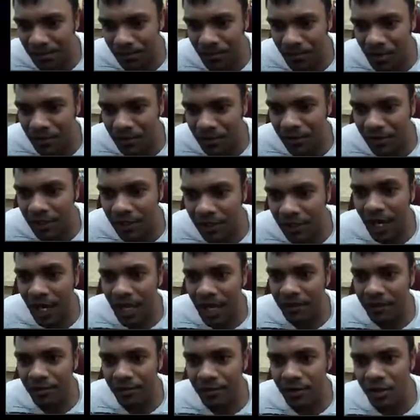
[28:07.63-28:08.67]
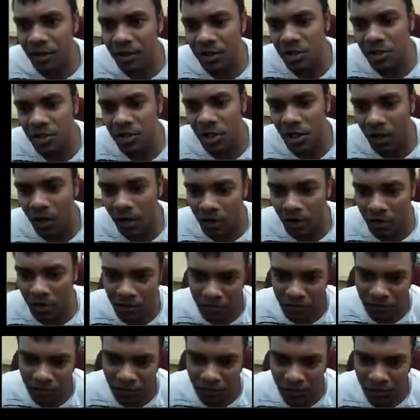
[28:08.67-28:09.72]
um, the owner, yes,
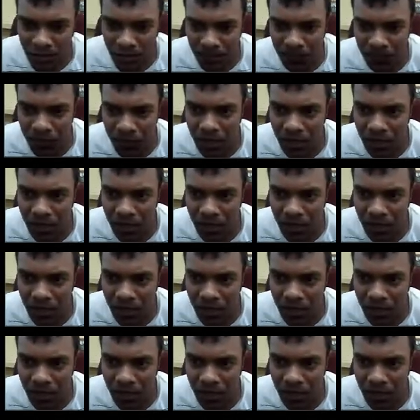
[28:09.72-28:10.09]
but you can